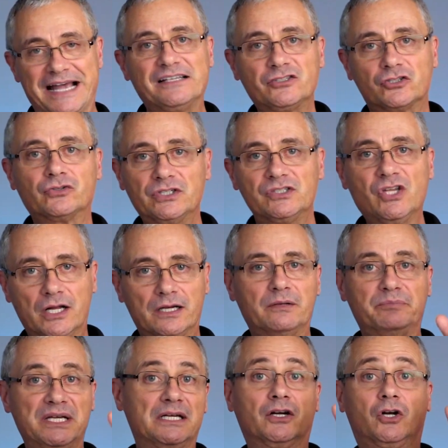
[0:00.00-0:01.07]
The mastery is not
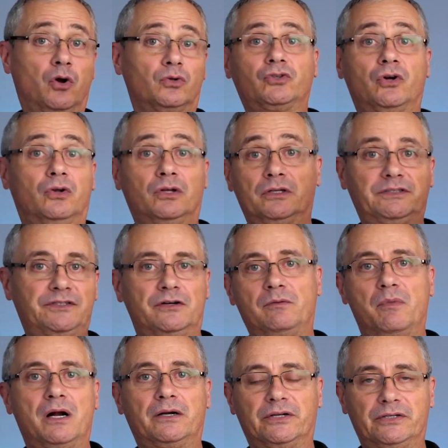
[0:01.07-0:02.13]
in being a cold caller, a
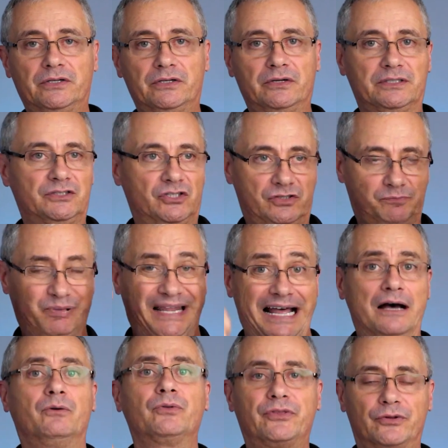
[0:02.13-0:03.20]
telemarketer, and just
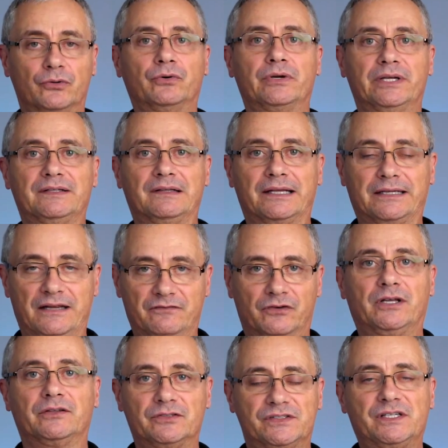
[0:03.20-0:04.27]
plow through it like
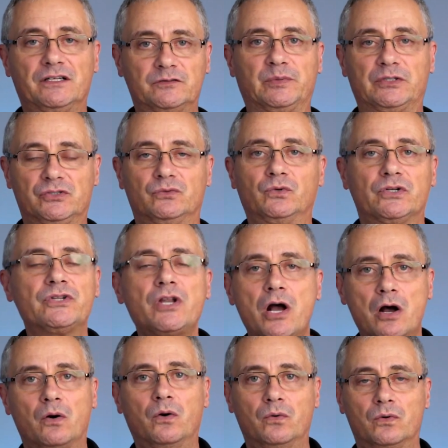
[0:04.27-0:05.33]
every other salesperson would.
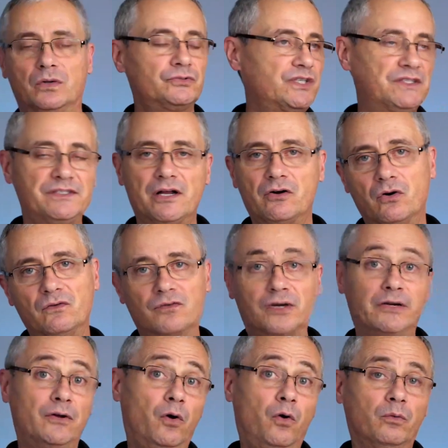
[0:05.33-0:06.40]
No, those days are
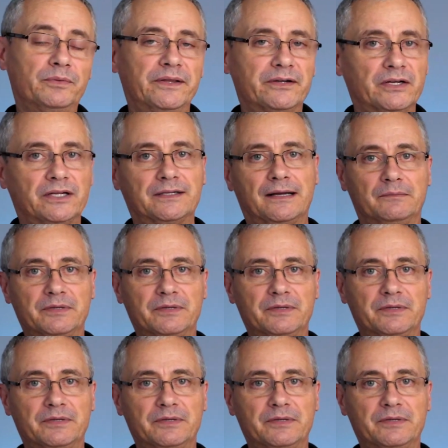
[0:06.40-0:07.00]
over and hope they're not